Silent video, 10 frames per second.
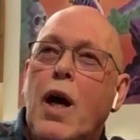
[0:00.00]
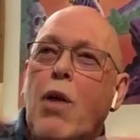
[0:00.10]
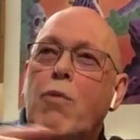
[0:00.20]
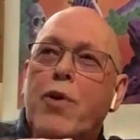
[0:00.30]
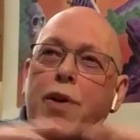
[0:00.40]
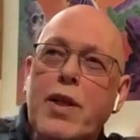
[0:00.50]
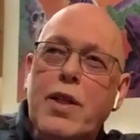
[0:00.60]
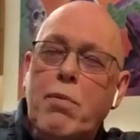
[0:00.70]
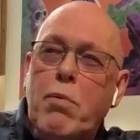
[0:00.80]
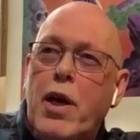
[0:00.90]
And we
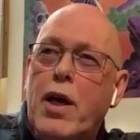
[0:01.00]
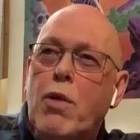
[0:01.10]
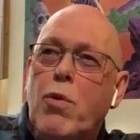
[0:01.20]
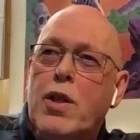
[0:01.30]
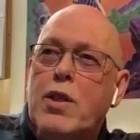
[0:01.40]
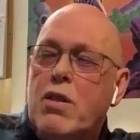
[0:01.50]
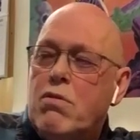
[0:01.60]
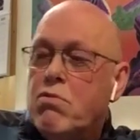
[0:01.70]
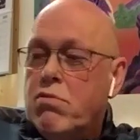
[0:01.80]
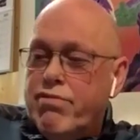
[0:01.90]
read in black and white
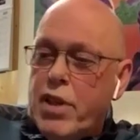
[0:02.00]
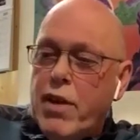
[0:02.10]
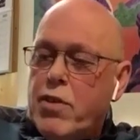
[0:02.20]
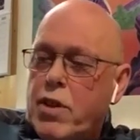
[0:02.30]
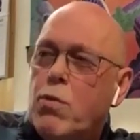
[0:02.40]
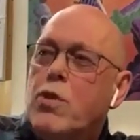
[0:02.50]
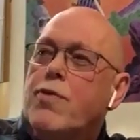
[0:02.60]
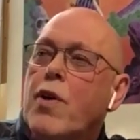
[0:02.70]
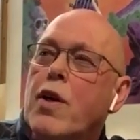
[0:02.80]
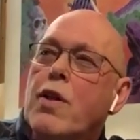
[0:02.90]
and everything
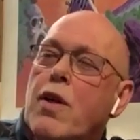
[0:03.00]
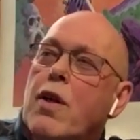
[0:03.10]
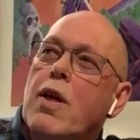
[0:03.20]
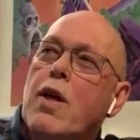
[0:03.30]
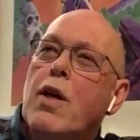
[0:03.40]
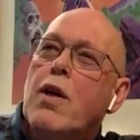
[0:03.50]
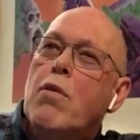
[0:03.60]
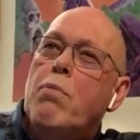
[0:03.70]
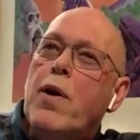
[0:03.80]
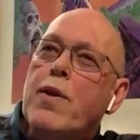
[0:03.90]
was fine.
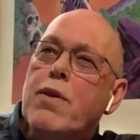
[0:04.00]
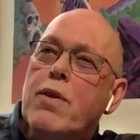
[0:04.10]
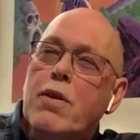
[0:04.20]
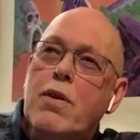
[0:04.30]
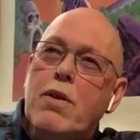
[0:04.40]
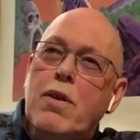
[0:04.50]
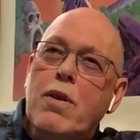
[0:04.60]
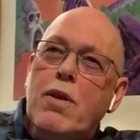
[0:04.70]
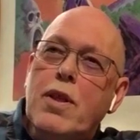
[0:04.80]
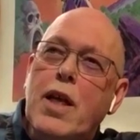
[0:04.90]
But
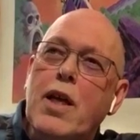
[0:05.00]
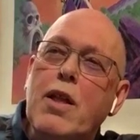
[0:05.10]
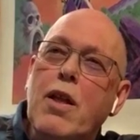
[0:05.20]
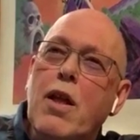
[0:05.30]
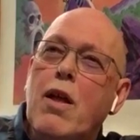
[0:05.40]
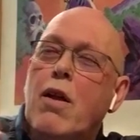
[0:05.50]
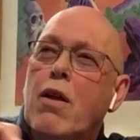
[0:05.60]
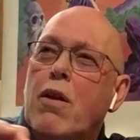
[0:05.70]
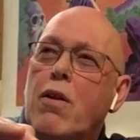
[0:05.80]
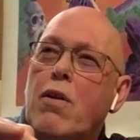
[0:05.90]
then
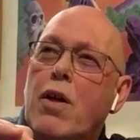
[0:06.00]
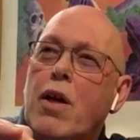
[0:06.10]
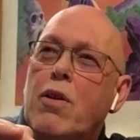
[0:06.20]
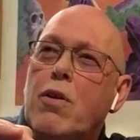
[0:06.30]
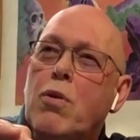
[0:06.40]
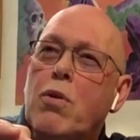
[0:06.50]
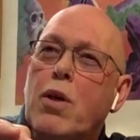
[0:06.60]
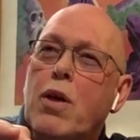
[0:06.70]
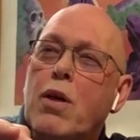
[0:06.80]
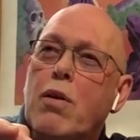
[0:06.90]
a new
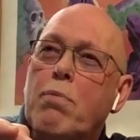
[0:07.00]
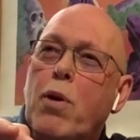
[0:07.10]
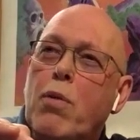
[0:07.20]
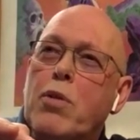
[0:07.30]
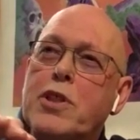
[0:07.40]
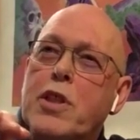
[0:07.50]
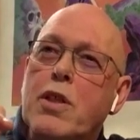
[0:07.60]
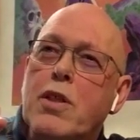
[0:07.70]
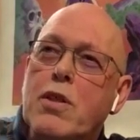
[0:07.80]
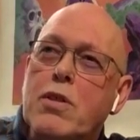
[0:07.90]
uh,
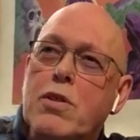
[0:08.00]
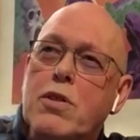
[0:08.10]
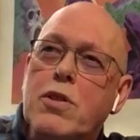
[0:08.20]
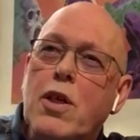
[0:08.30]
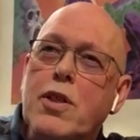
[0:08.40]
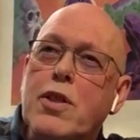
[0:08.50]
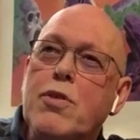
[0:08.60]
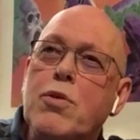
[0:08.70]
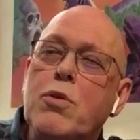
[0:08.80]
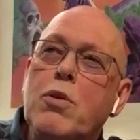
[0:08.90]
publisher
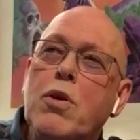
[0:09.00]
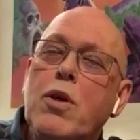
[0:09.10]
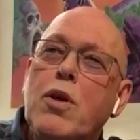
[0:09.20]
started to